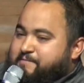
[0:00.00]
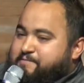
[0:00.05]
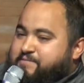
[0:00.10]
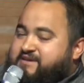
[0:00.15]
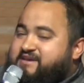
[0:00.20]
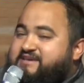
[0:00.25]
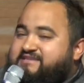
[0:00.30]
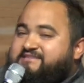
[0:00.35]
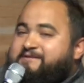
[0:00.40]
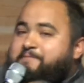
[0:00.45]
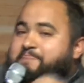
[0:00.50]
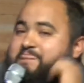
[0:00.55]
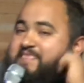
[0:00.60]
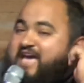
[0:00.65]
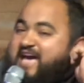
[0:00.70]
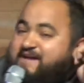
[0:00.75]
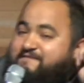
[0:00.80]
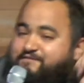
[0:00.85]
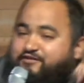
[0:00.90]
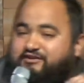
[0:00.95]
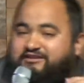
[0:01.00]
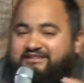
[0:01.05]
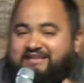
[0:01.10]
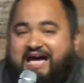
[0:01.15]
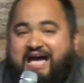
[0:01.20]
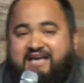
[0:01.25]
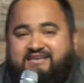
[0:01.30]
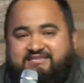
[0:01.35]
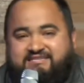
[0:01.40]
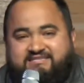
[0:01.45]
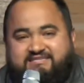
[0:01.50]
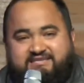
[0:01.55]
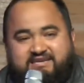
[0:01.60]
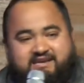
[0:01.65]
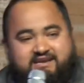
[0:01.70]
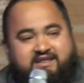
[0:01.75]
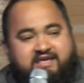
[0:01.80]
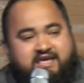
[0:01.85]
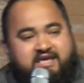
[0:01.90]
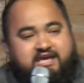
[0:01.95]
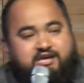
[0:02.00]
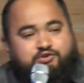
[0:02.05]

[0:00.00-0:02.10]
Because everlasting